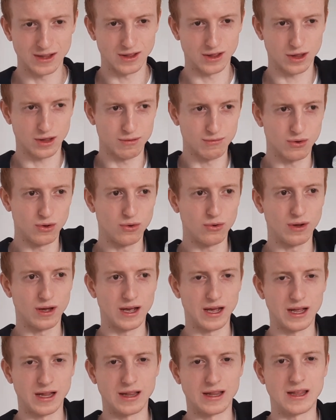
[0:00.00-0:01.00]
small,
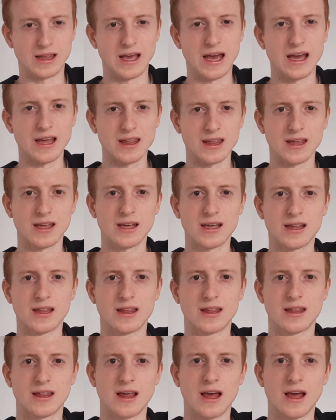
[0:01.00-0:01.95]
and Essex,